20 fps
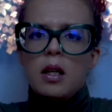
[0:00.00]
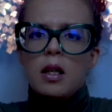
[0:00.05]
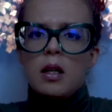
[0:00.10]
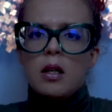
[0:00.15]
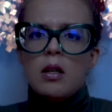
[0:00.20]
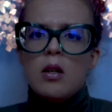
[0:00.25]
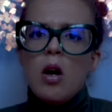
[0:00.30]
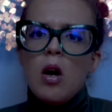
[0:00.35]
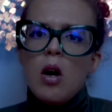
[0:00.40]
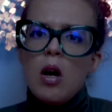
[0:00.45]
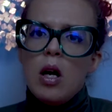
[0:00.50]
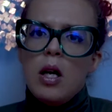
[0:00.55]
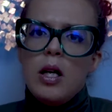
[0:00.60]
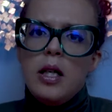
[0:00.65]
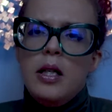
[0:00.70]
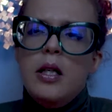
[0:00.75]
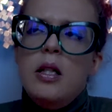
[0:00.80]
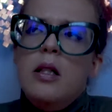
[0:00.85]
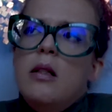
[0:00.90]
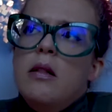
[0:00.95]

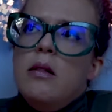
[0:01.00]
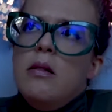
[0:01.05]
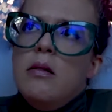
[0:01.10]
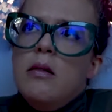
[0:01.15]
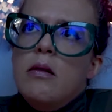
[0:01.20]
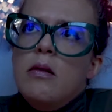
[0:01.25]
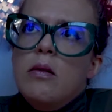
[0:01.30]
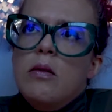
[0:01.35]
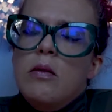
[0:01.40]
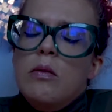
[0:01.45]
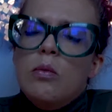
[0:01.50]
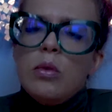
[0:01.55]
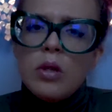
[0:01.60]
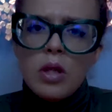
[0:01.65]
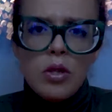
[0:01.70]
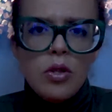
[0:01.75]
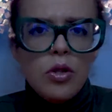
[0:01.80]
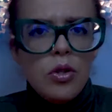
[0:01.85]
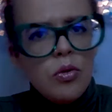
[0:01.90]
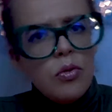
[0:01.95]
God, what I
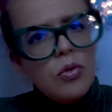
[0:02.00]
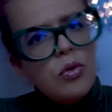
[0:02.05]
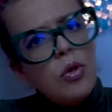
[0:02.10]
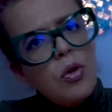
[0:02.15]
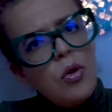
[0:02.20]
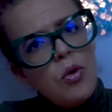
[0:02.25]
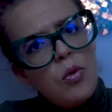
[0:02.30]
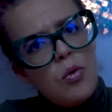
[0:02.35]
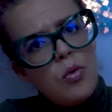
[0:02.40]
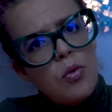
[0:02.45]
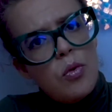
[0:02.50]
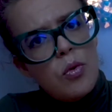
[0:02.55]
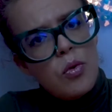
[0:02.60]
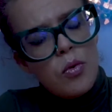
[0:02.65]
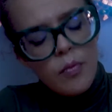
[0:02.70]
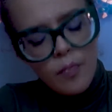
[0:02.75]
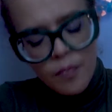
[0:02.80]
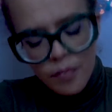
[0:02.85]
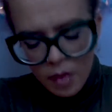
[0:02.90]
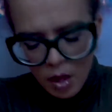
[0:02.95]
should do?
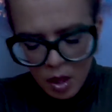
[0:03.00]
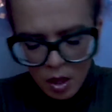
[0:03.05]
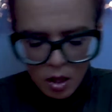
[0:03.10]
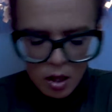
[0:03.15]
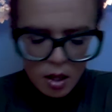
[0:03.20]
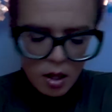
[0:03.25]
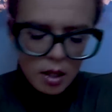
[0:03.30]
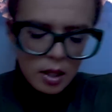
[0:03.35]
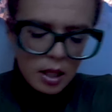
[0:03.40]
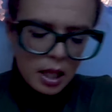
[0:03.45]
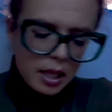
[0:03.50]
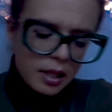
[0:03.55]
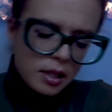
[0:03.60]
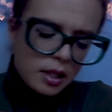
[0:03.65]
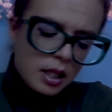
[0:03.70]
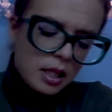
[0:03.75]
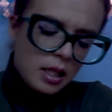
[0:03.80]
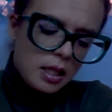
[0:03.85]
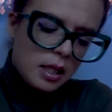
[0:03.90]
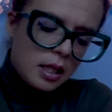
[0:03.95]
And I
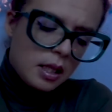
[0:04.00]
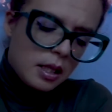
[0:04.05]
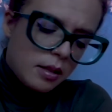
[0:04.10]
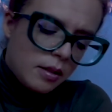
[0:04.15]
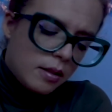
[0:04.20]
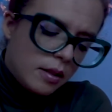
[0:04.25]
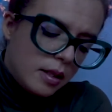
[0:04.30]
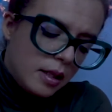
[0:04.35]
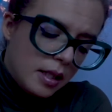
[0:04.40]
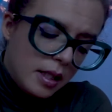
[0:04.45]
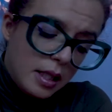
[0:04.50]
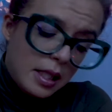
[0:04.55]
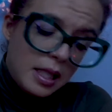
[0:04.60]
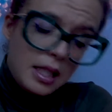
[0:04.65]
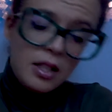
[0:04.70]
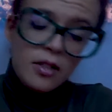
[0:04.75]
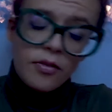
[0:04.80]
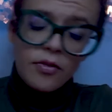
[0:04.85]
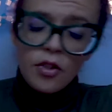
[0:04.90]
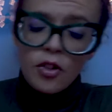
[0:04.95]
think in
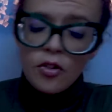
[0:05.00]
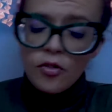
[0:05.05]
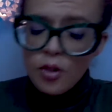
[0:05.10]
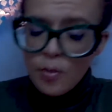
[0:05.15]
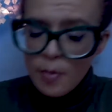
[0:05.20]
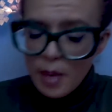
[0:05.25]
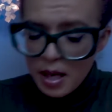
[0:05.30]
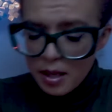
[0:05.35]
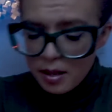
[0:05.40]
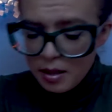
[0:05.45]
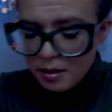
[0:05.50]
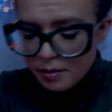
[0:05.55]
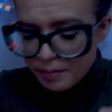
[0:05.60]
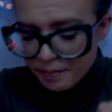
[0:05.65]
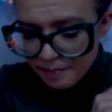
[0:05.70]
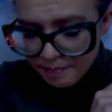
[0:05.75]
the front of your mind,